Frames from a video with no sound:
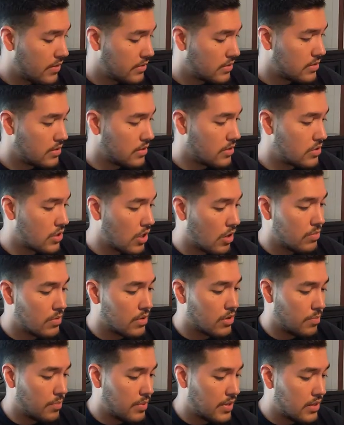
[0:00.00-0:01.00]
this is a dope
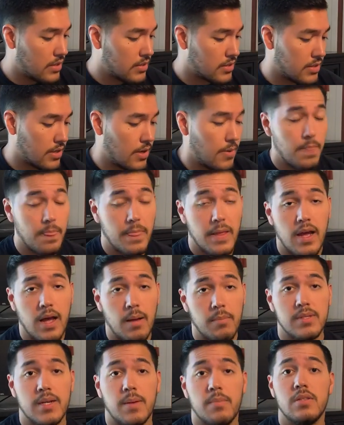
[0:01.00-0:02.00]
little piece.
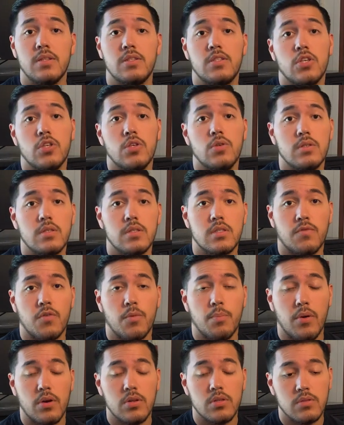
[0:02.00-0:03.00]
I'm tempted to use this for
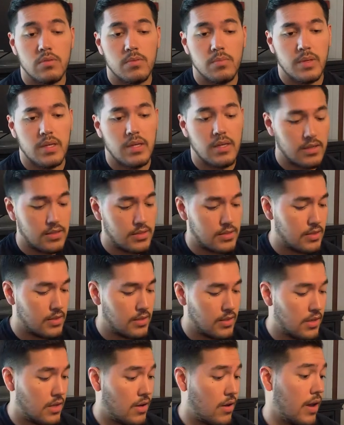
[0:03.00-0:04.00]
personal because,
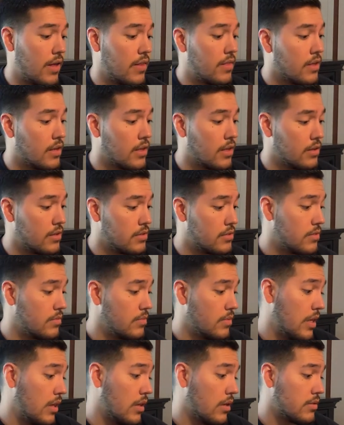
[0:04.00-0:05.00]
you know, I think it
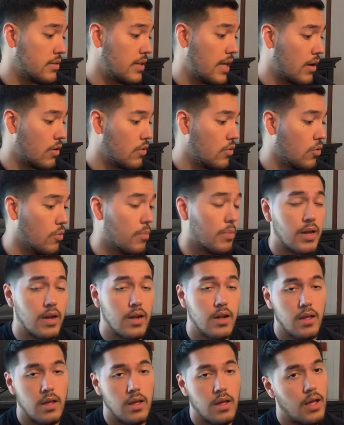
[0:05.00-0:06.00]
looks that cool,
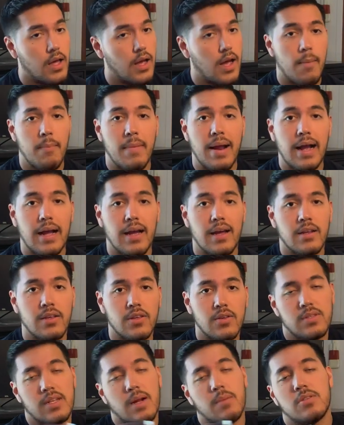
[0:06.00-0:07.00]
but I'm not gonna
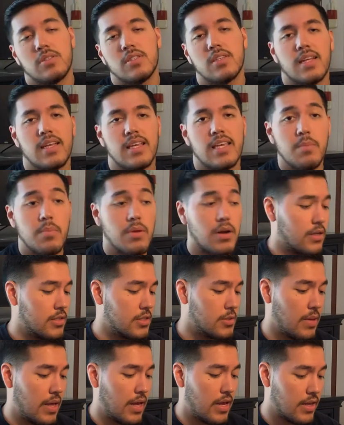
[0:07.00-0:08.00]
use it. I'm just gonna keep it on
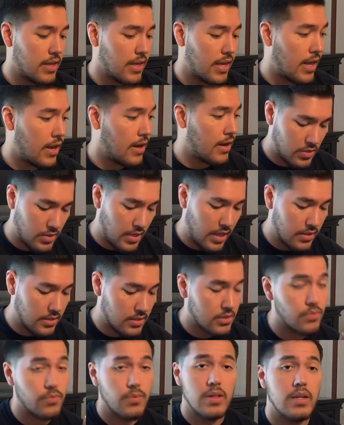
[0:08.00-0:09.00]
display again. So yeah,
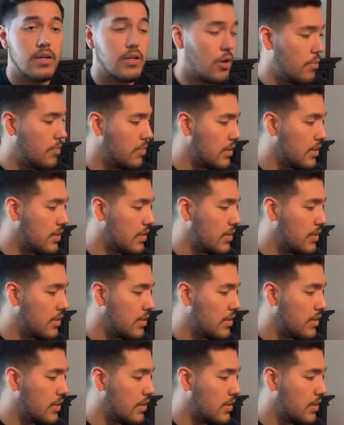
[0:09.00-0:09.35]
this is a really dope